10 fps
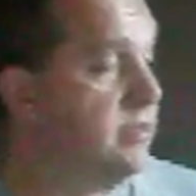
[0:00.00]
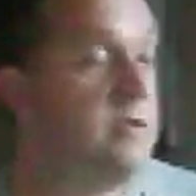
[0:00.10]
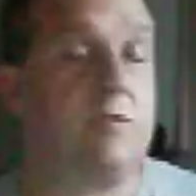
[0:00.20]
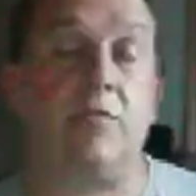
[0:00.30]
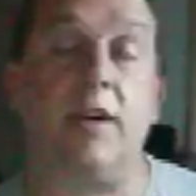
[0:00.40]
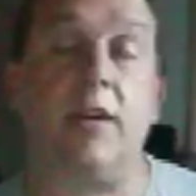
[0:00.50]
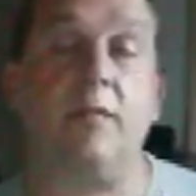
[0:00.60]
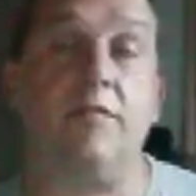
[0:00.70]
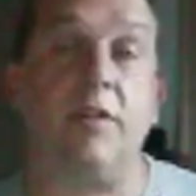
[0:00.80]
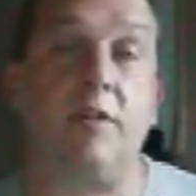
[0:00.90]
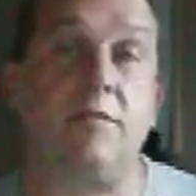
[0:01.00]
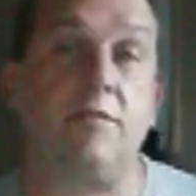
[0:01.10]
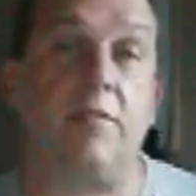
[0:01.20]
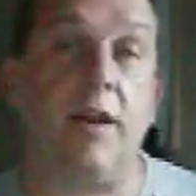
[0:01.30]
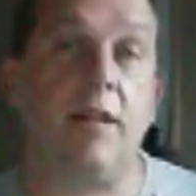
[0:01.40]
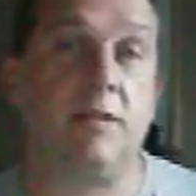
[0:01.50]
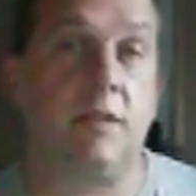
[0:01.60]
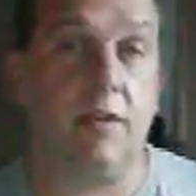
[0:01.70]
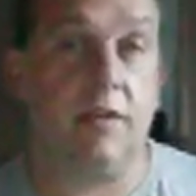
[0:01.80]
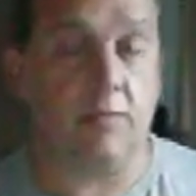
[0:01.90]
string at the 1st fret,
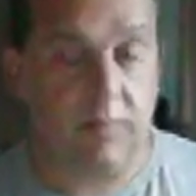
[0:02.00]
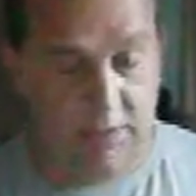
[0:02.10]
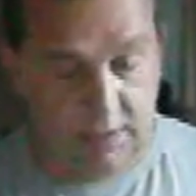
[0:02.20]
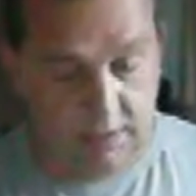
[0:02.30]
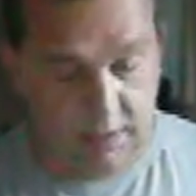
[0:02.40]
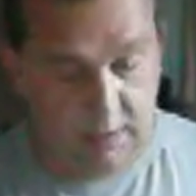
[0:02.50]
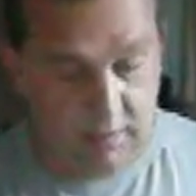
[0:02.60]
which is the,